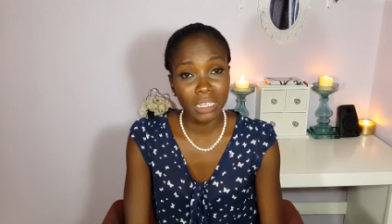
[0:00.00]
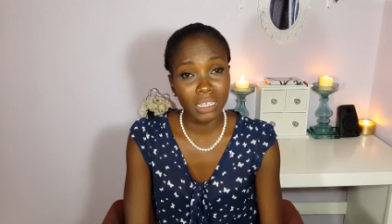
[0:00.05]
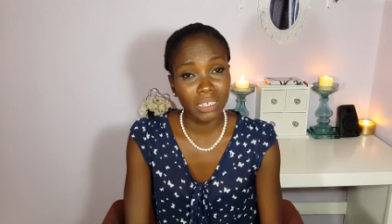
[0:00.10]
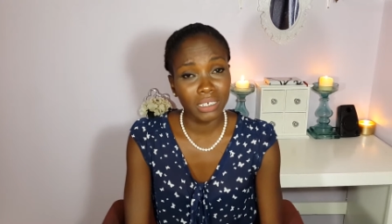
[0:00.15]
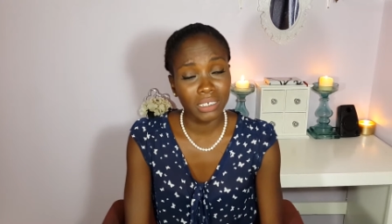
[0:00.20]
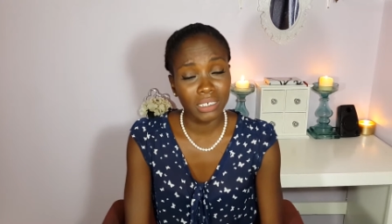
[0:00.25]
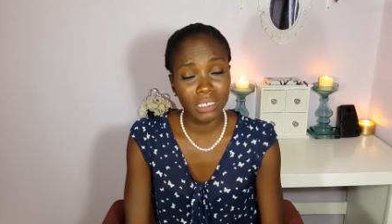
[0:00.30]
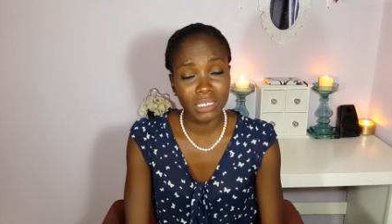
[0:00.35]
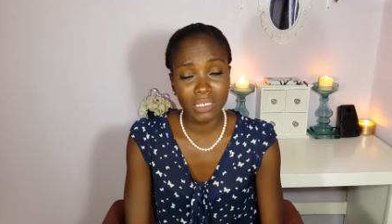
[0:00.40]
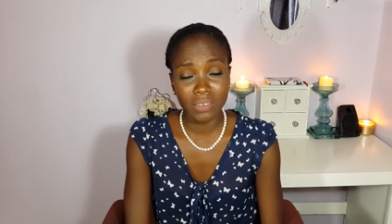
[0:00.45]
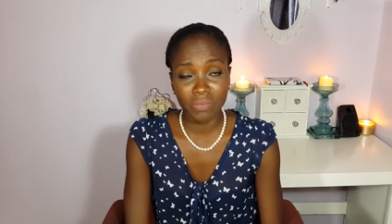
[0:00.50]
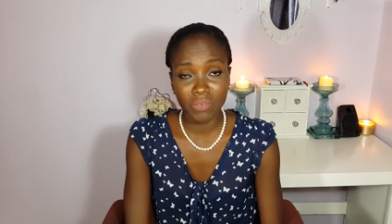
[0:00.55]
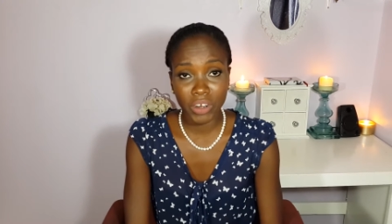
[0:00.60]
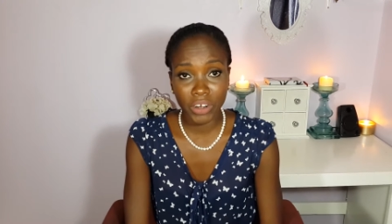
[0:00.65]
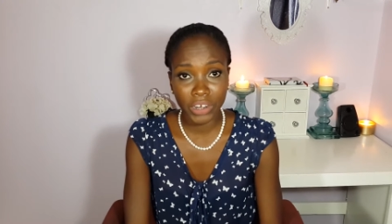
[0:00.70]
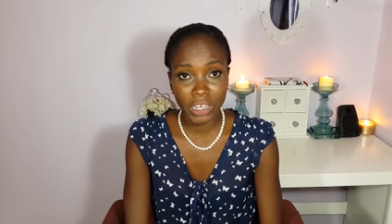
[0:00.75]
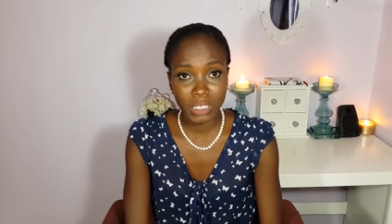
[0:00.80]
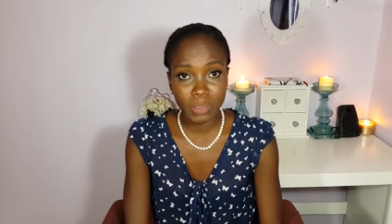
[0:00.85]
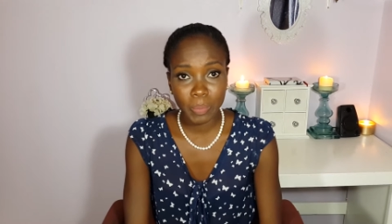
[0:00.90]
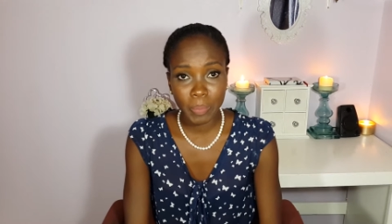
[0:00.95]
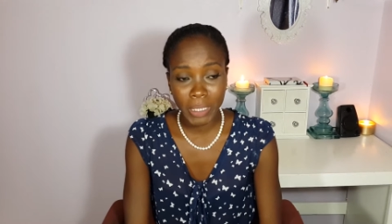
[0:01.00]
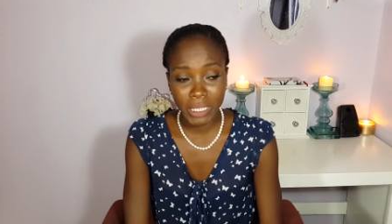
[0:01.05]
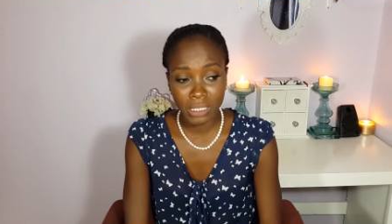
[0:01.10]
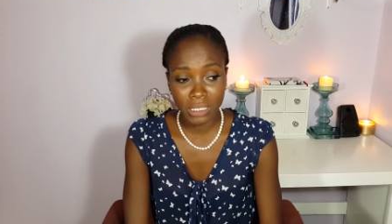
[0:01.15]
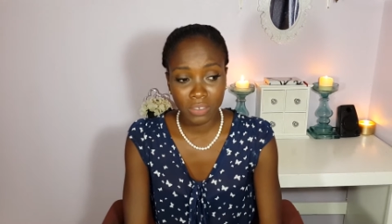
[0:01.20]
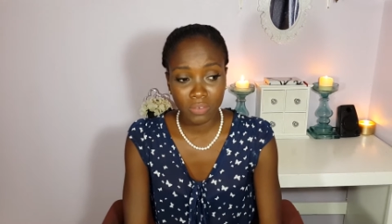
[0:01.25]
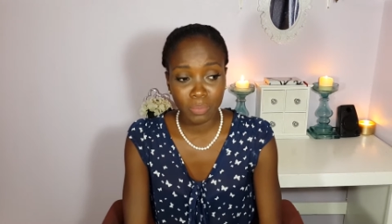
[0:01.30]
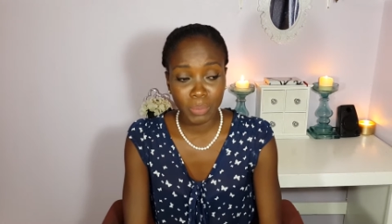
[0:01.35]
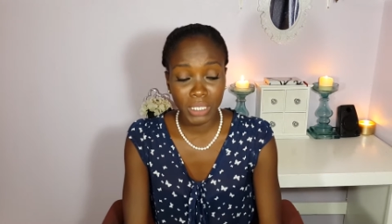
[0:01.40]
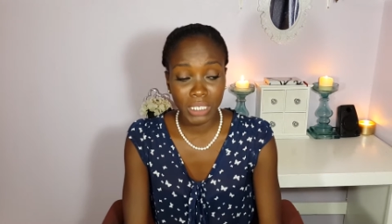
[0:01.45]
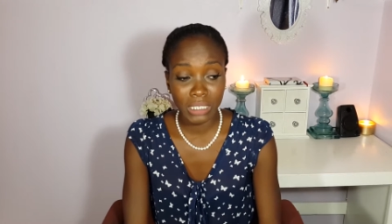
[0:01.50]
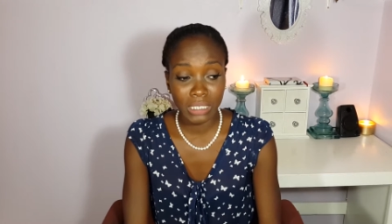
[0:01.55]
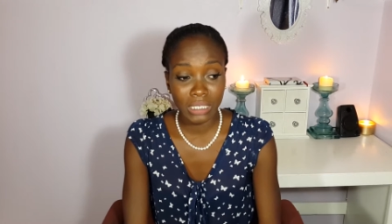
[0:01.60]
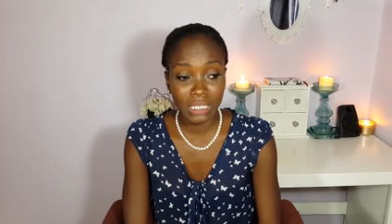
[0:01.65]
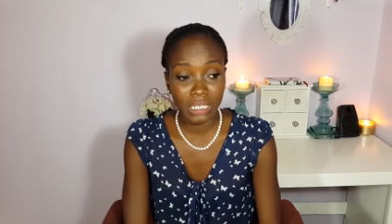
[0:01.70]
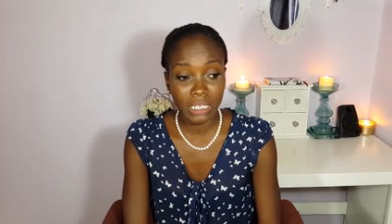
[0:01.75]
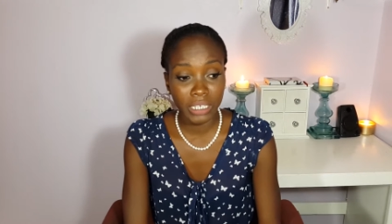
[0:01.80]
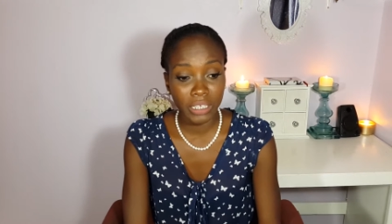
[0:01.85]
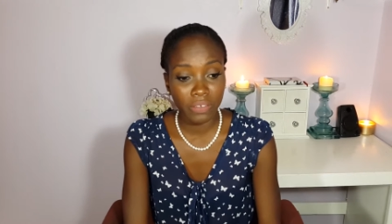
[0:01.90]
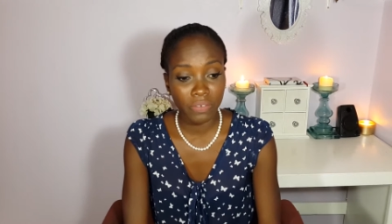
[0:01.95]
London is a very expensive place
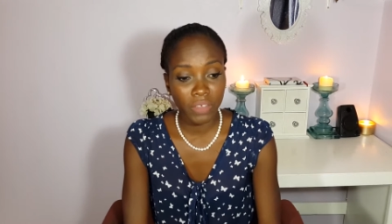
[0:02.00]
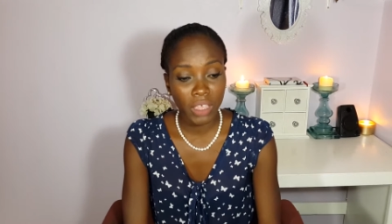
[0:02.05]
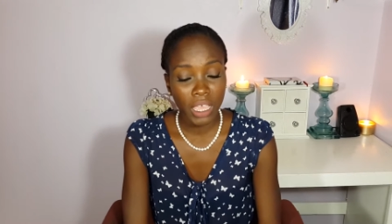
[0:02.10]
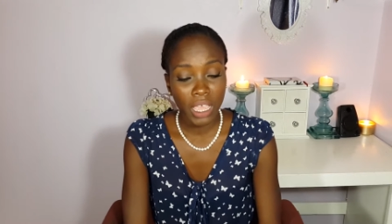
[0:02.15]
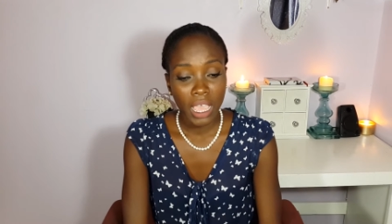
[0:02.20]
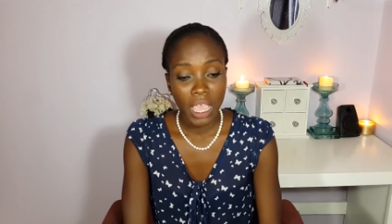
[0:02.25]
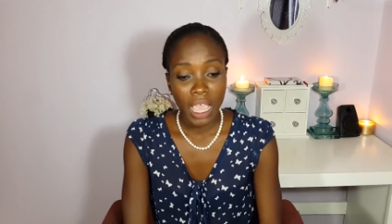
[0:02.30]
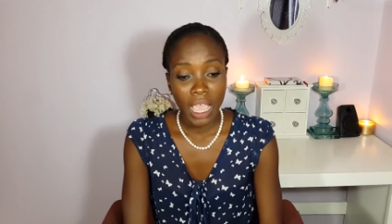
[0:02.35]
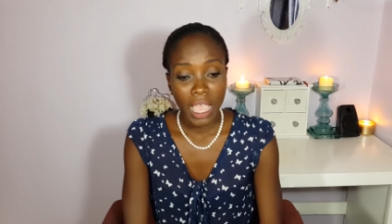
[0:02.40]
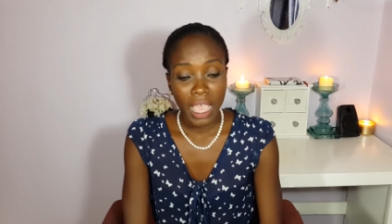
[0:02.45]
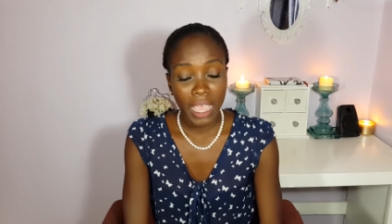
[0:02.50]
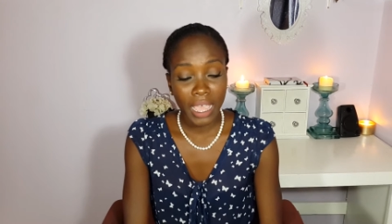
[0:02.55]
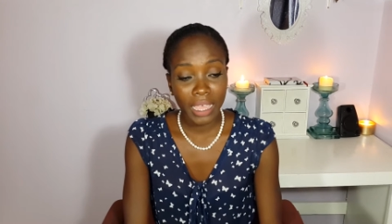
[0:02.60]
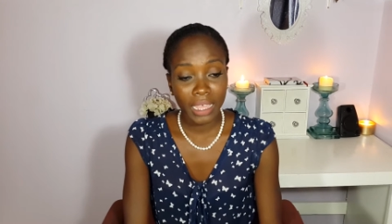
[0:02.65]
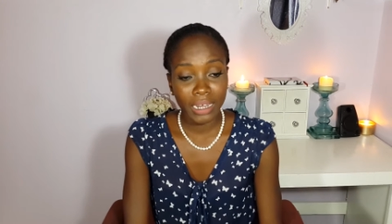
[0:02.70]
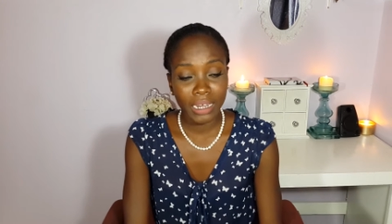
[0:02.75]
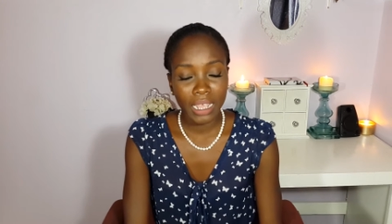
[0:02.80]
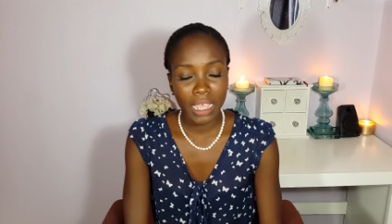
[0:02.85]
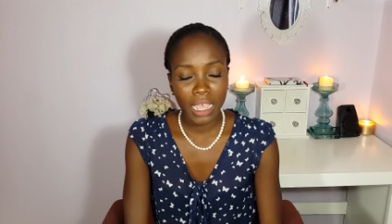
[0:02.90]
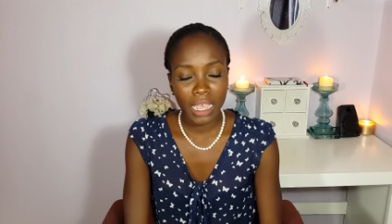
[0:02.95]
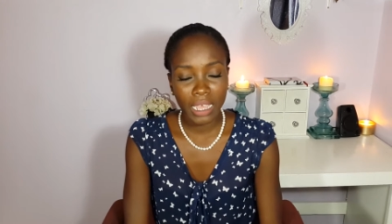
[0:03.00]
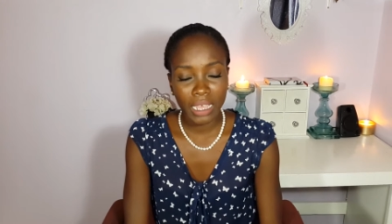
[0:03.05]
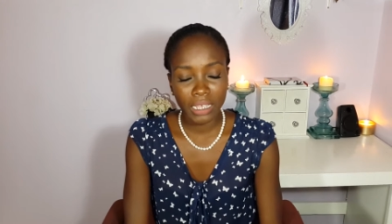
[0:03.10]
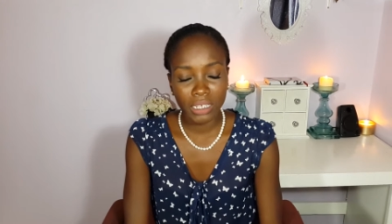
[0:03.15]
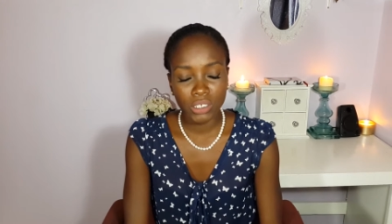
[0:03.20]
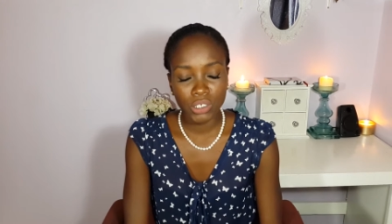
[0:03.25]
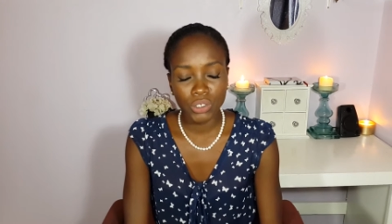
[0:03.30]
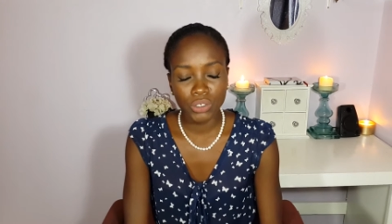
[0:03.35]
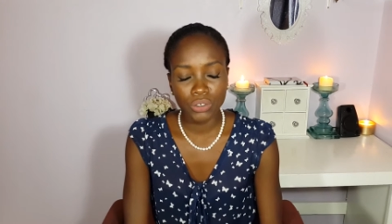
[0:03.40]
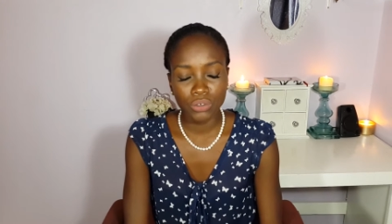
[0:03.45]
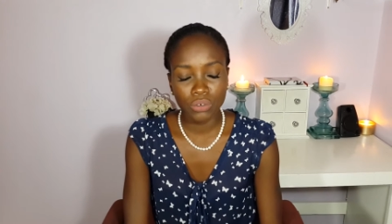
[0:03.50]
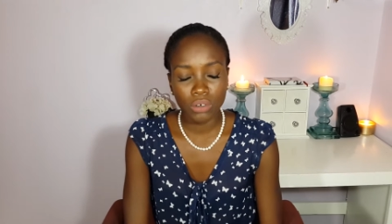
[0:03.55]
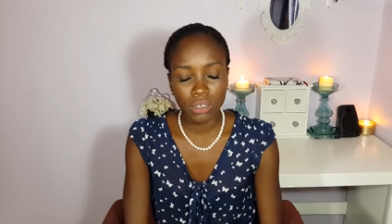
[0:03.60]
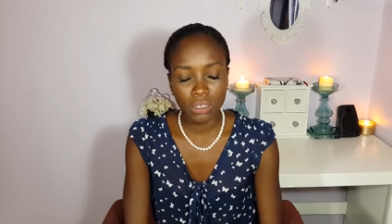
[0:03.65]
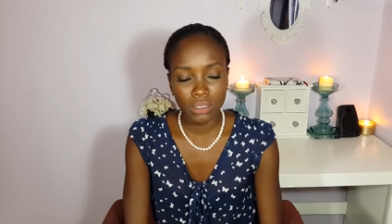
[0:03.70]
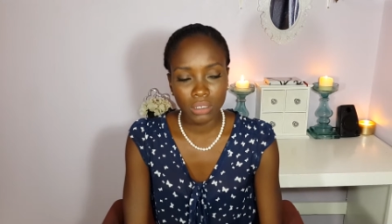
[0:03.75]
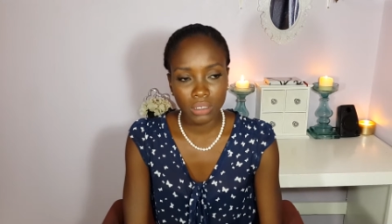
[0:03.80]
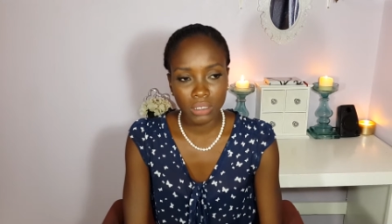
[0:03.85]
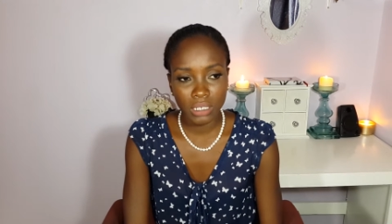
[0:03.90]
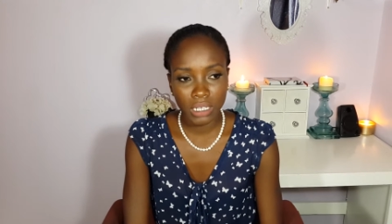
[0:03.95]
to live, and I
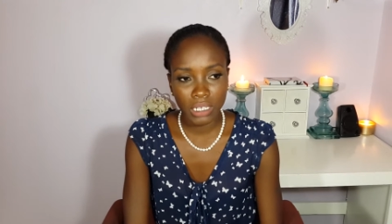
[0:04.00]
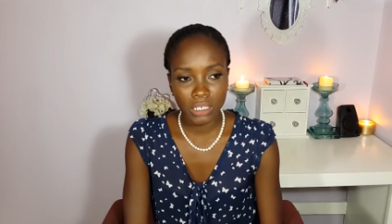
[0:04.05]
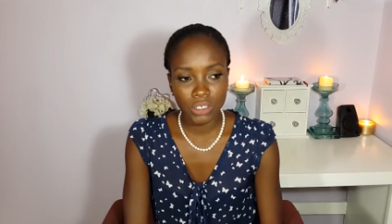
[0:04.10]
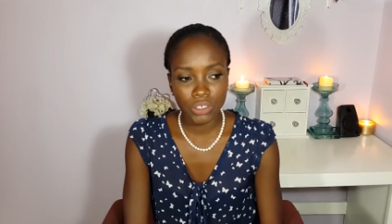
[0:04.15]
struggled.